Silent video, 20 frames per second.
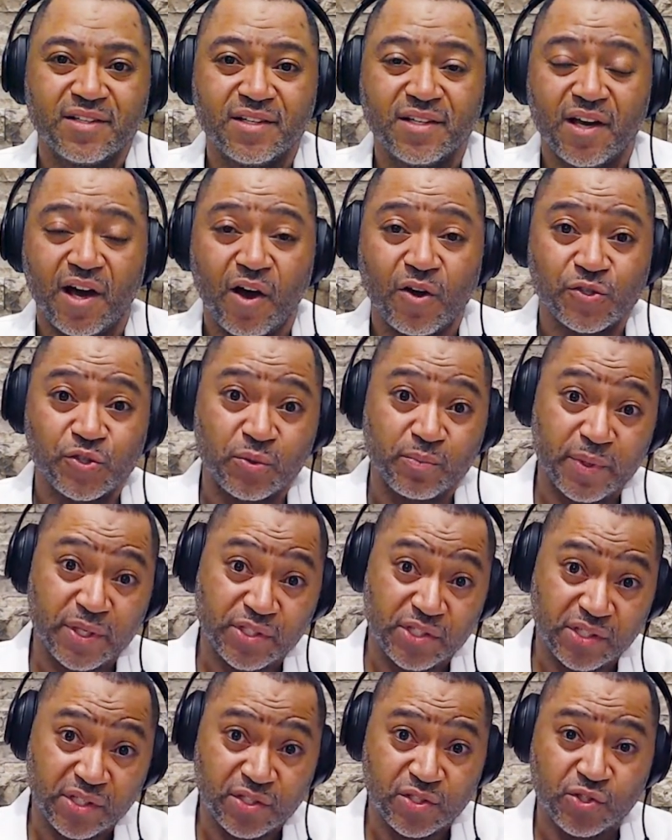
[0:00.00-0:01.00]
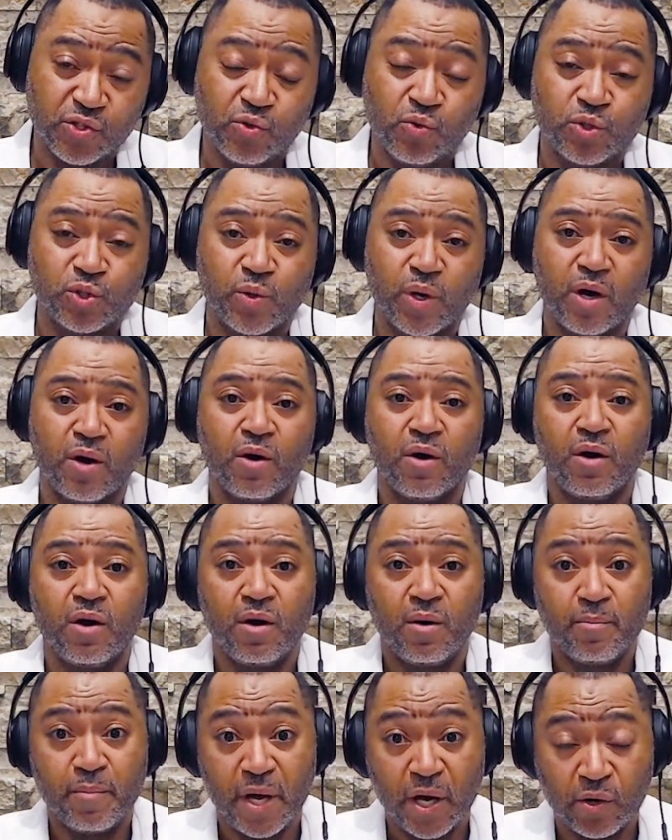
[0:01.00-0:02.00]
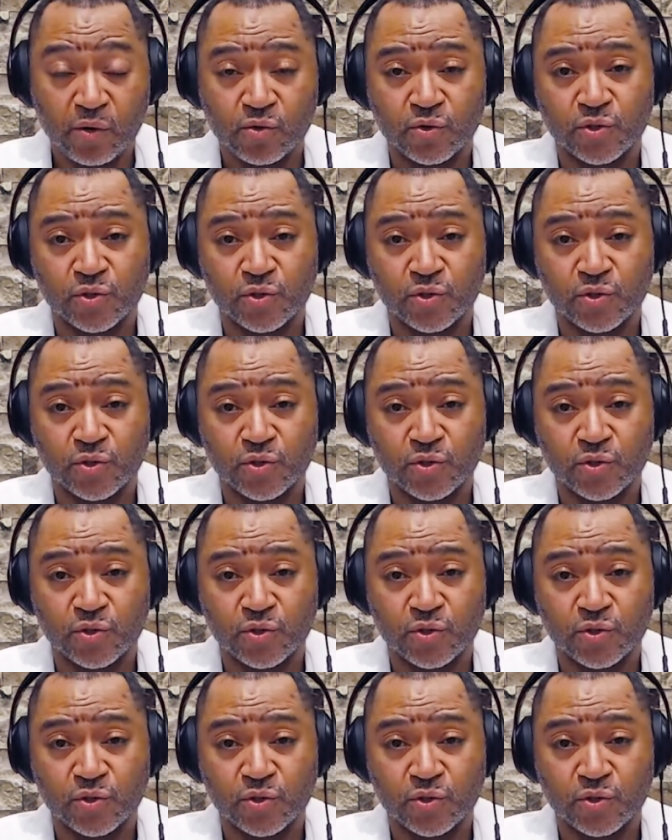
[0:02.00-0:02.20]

I also mentioned this too as well, medical